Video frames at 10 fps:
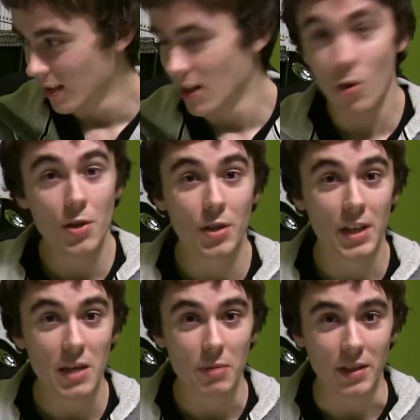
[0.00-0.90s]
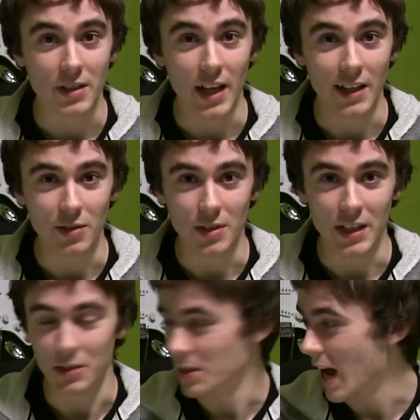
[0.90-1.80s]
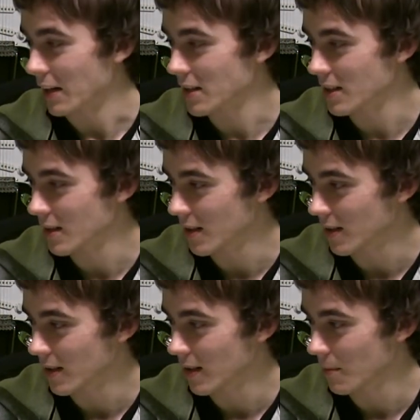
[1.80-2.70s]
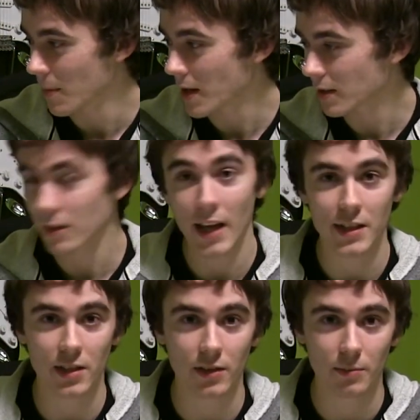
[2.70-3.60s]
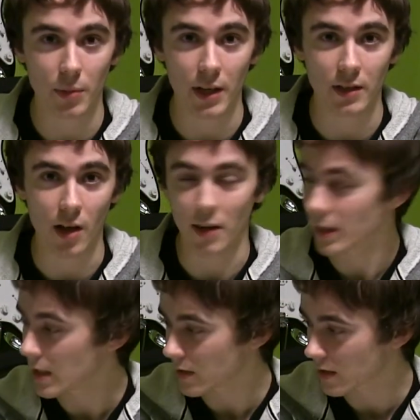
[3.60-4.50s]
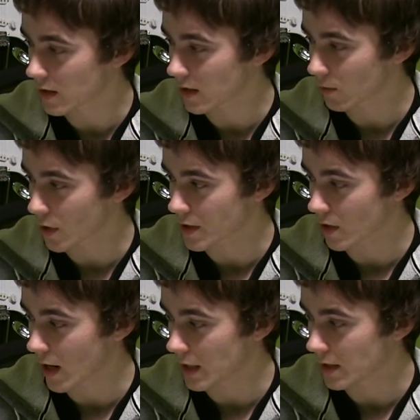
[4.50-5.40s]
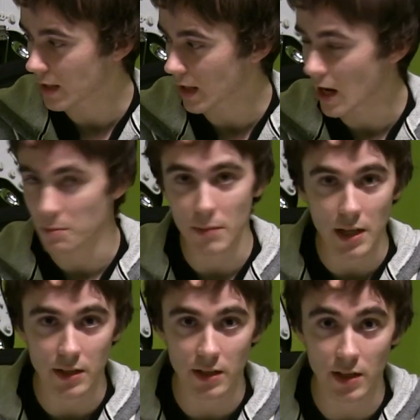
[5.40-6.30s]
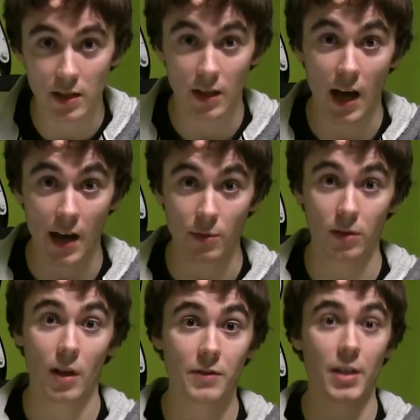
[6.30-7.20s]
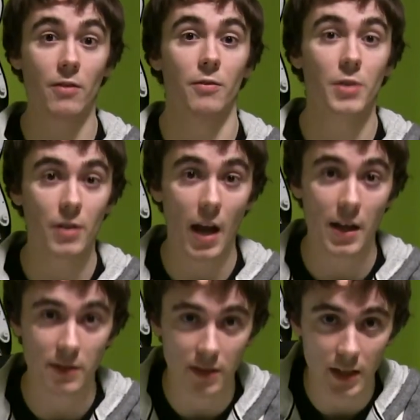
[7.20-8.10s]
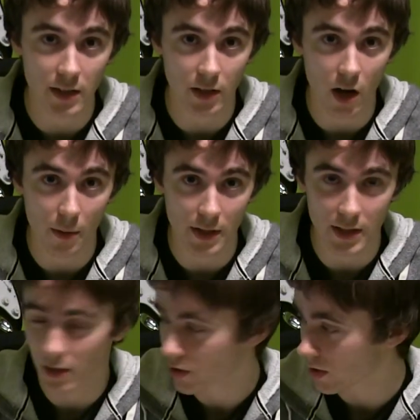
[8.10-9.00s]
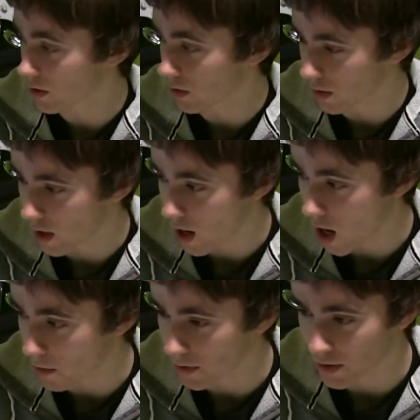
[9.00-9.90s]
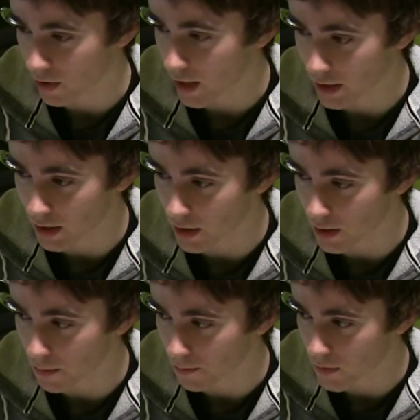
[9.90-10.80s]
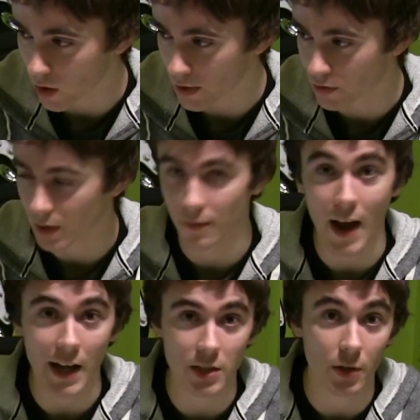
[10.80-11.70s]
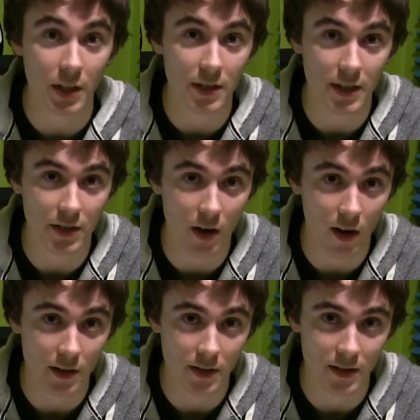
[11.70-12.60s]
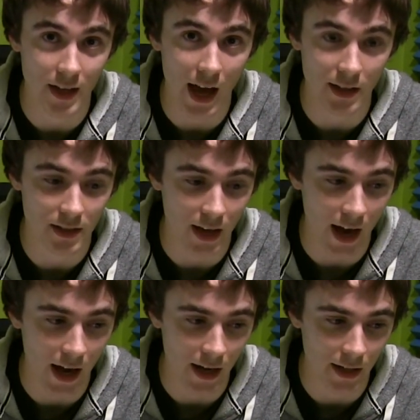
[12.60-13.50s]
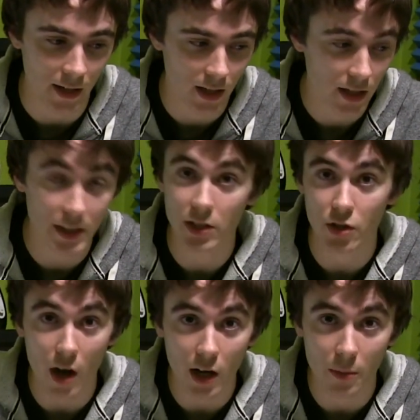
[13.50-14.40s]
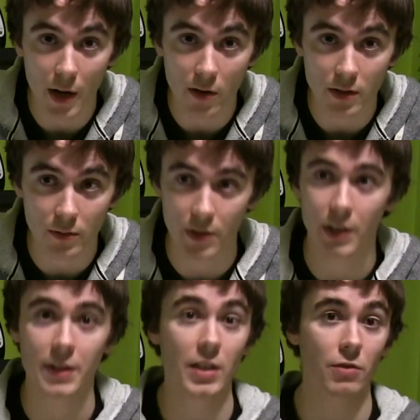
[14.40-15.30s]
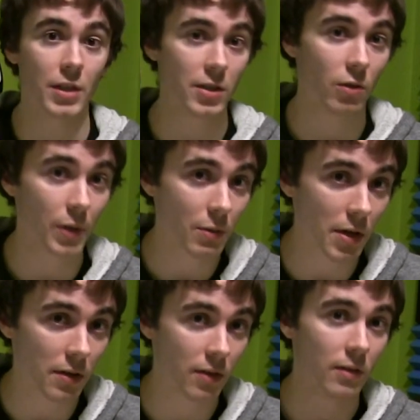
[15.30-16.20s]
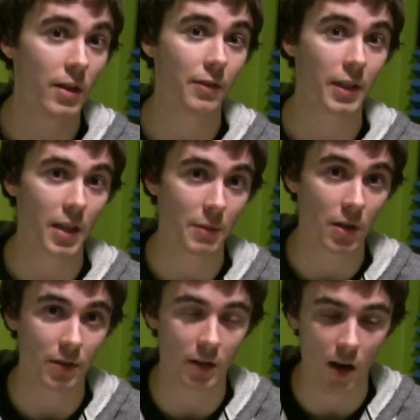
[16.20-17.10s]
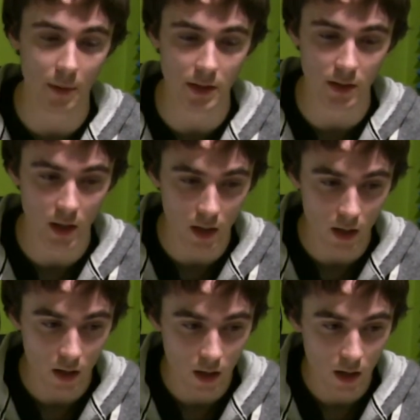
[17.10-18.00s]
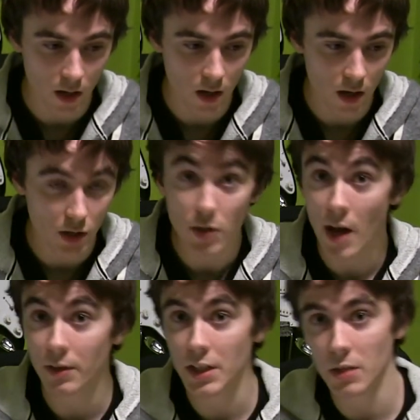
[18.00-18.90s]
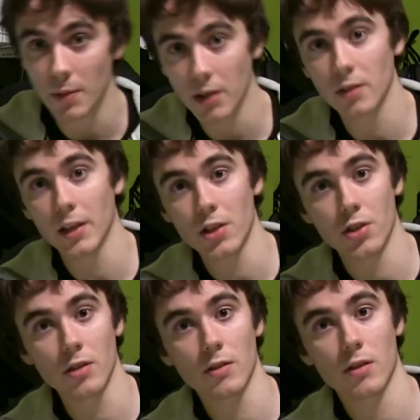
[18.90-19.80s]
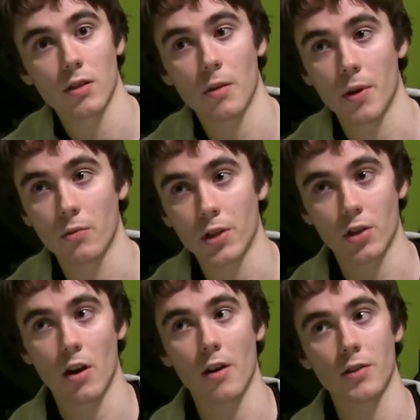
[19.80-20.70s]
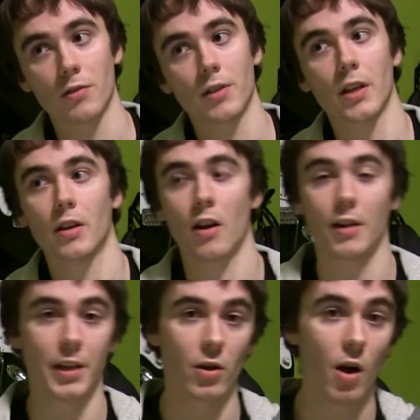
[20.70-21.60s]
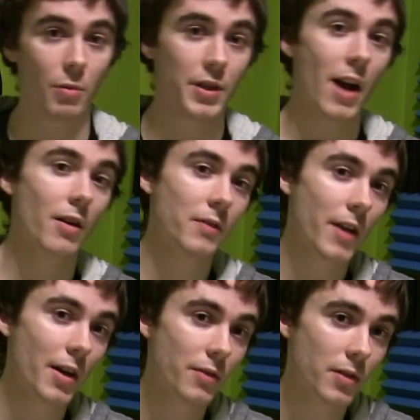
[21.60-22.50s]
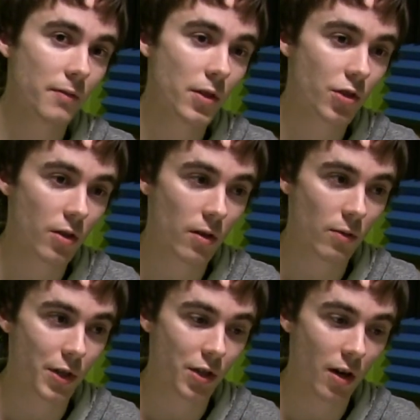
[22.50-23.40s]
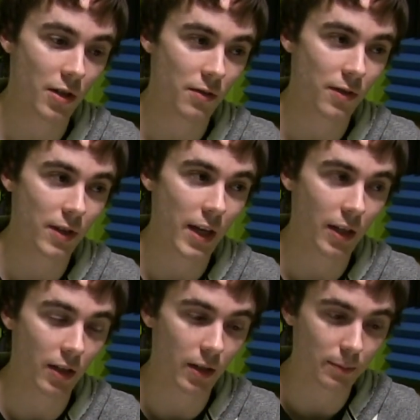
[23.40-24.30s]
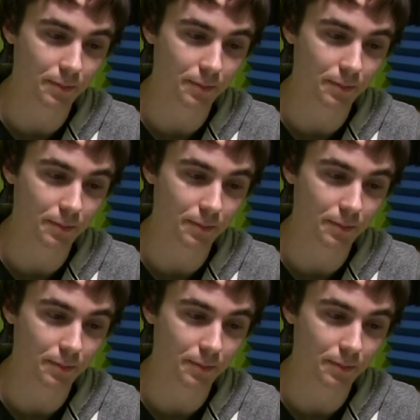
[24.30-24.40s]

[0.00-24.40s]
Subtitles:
Or you could keep it and use it in your decks. But last but not least, was there anything I missed? I would love to hear from you guys in the comment section. Is there any interesting facts about any of these cards that I didn't talk about? Was there anything you disagree with? Definitely let me know in the comments. Do you have any speculations about which cards you think are going to go up or down in value in the future? Which cards you think